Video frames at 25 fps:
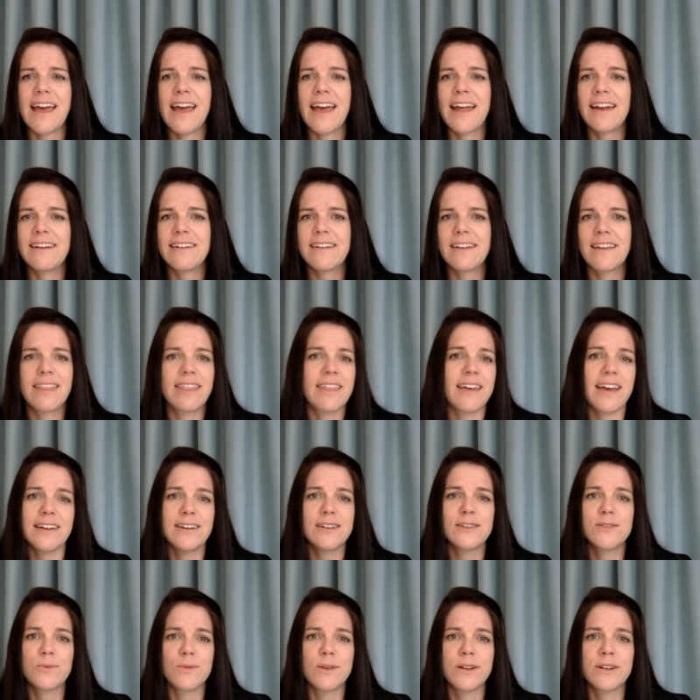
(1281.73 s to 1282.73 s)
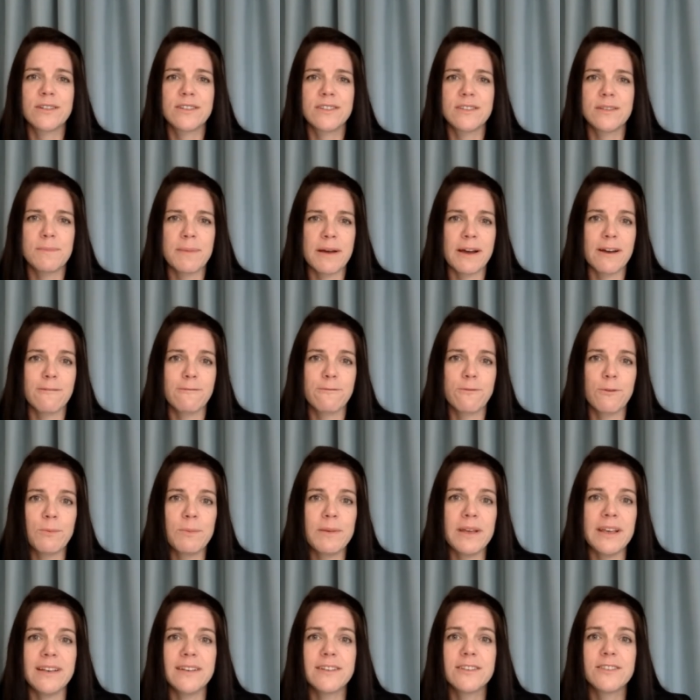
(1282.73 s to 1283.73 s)
And that is what it's about for
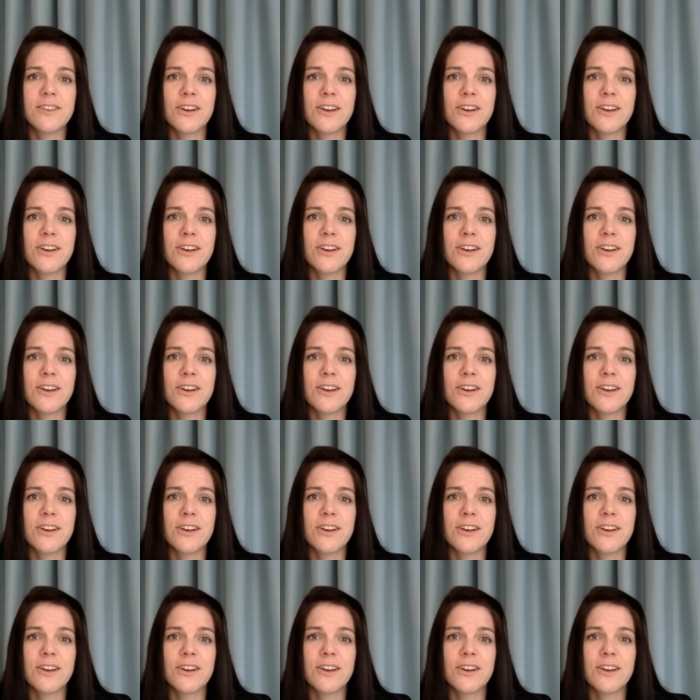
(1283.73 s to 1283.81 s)
me.